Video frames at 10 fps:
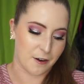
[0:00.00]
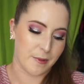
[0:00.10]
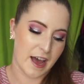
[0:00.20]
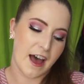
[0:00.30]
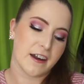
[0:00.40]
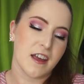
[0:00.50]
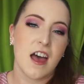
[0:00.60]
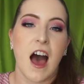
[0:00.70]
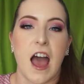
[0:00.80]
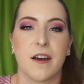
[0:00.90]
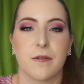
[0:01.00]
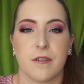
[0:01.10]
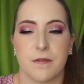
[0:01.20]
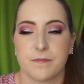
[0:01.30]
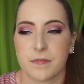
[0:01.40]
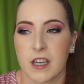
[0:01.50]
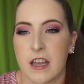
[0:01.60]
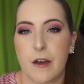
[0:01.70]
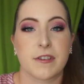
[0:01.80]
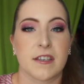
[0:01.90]
pad.
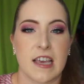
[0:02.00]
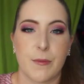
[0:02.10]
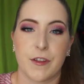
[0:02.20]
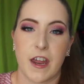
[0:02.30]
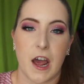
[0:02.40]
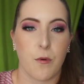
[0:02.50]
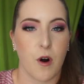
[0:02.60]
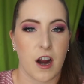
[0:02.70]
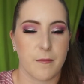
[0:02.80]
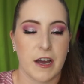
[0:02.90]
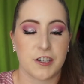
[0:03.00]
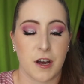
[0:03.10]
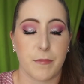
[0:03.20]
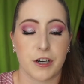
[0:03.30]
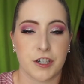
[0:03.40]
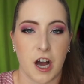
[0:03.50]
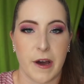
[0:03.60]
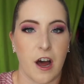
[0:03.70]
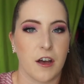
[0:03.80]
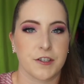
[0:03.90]
It was the same one that I wore in my jumper show
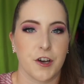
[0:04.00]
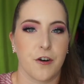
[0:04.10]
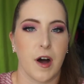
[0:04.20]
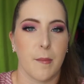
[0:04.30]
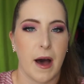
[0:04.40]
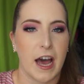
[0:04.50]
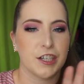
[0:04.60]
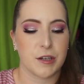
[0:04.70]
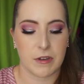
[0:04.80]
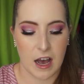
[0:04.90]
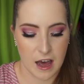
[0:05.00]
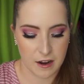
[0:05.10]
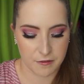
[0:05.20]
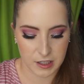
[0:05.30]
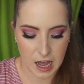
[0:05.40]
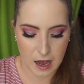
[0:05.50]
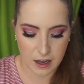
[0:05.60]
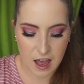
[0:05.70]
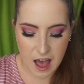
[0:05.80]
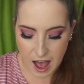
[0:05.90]
and also my Gymkhana vlog.
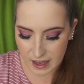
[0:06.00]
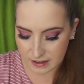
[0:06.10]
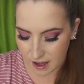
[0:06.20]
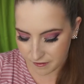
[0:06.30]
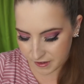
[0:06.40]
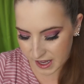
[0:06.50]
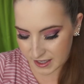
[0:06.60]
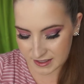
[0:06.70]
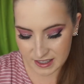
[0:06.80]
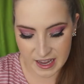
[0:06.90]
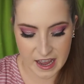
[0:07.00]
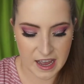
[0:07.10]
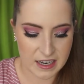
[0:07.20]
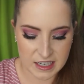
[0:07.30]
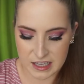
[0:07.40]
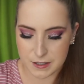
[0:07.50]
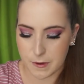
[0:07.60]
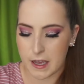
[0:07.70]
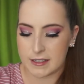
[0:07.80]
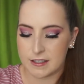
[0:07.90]
I love this, and this
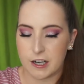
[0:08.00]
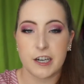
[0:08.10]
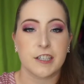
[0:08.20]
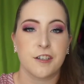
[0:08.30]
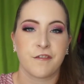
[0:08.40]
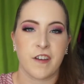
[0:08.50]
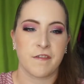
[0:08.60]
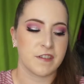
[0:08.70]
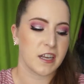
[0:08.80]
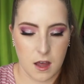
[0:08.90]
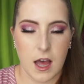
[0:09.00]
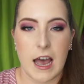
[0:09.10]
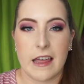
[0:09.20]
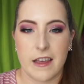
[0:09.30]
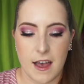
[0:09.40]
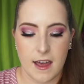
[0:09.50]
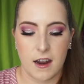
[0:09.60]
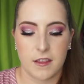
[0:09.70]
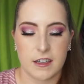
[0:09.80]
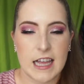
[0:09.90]
was $32.50. And
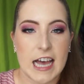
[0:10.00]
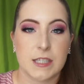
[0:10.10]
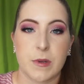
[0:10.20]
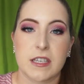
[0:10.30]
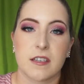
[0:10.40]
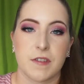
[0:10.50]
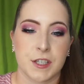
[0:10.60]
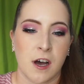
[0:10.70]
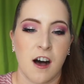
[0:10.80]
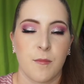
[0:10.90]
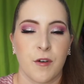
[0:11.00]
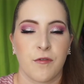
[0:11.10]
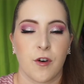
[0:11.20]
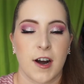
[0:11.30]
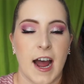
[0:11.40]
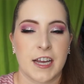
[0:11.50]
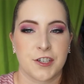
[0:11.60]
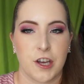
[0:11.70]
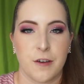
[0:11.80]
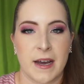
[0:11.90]
then the last piece of this haul before I
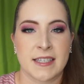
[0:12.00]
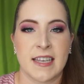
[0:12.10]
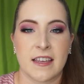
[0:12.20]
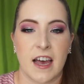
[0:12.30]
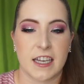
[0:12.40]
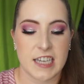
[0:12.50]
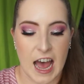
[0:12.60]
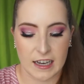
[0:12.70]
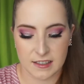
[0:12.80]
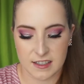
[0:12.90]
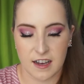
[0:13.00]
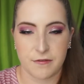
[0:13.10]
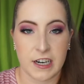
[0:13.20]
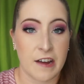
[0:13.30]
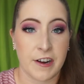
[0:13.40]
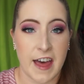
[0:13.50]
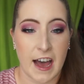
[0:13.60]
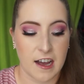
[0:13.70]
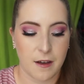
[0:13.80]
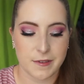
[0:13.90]
show you my Stateline tack stuff whenever
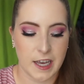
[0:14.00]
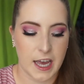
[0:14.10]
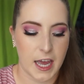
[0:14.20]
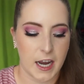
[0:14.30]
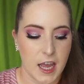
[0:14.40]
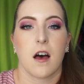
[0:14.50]
that comes in,